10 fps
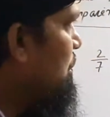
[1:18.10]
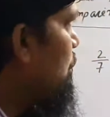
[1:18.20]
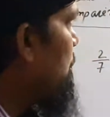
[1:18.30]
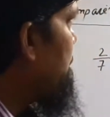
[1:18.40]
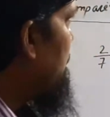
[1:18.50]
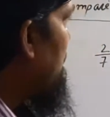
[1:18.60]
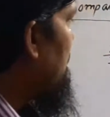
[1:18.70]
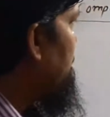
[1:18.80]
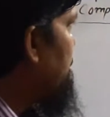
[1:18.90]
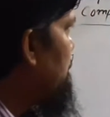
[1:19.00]
Hope all
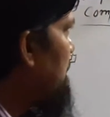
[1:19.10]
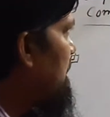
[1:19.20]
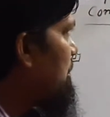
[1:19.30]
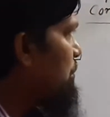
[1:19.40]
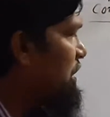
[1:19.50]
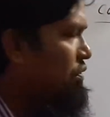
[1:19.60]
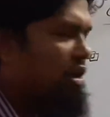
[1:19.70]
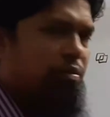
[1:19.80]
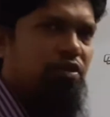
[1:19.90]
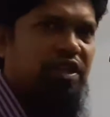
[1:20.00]
of you are well known
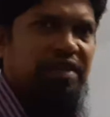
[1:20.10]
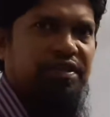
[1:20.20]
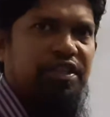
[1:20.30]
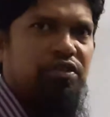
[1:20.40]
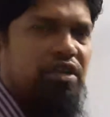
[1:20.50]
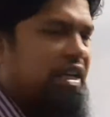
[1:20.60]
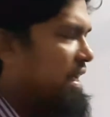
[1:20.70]
about the ascending order.